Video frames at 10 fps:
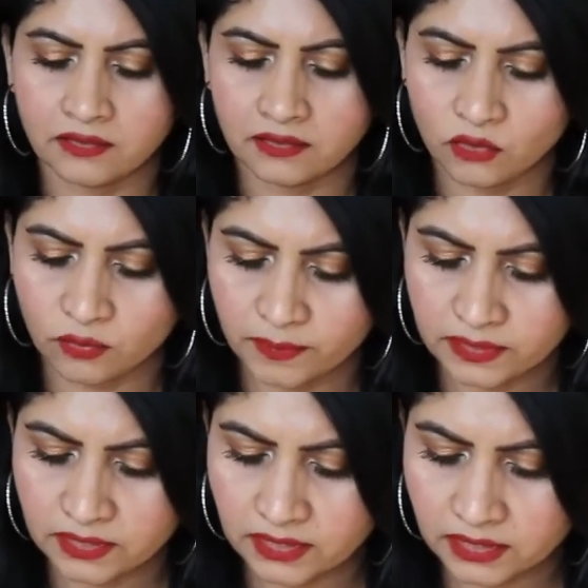open
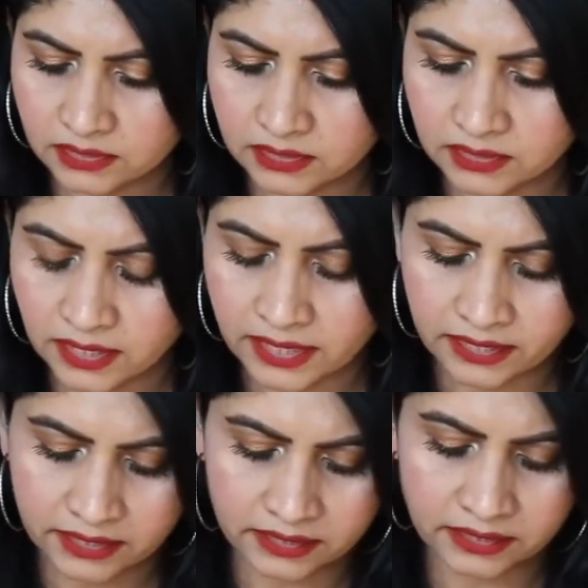this and
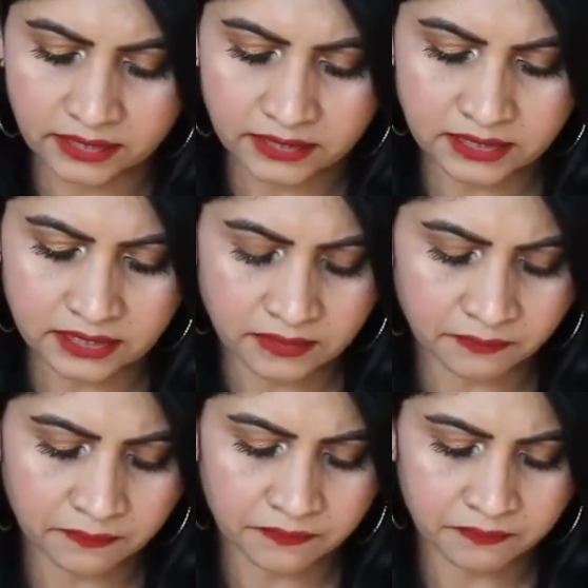it is
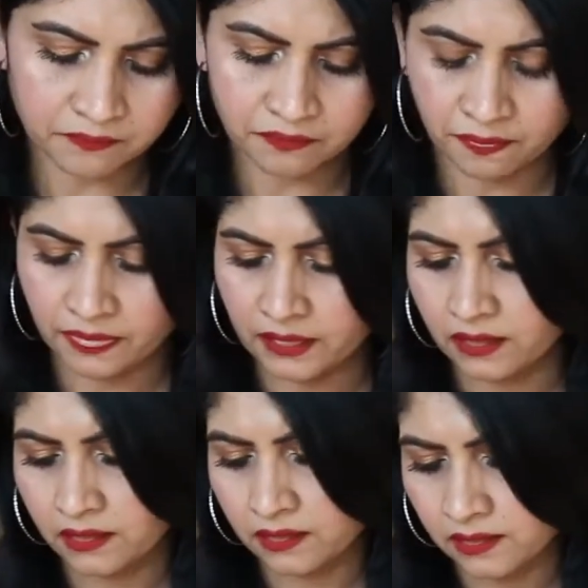
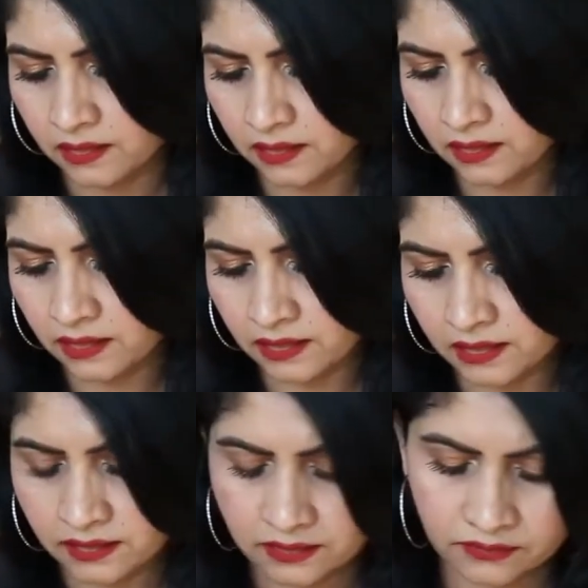uh
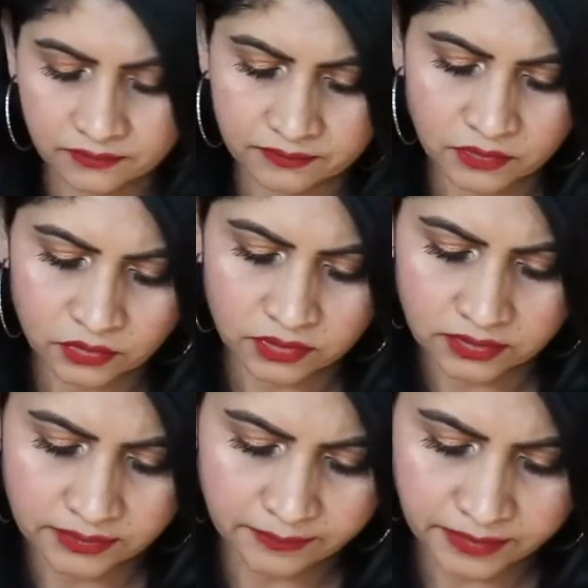hold on
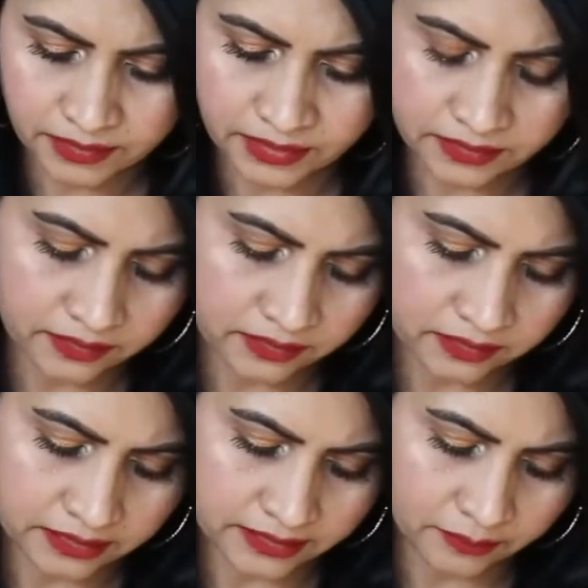let me read a
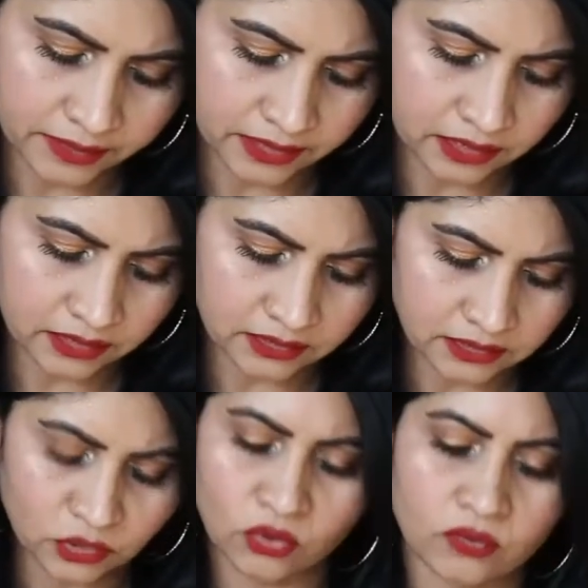little bit at least
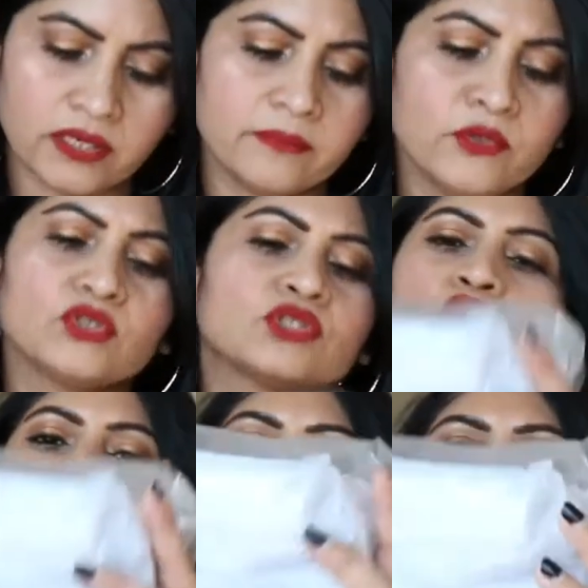no let me just
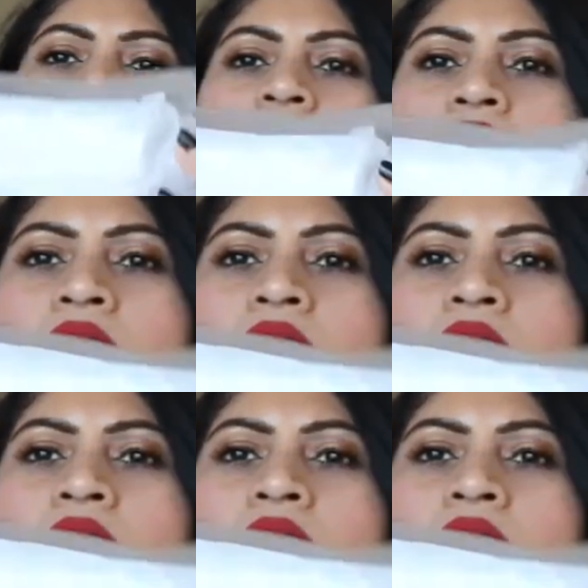open it okay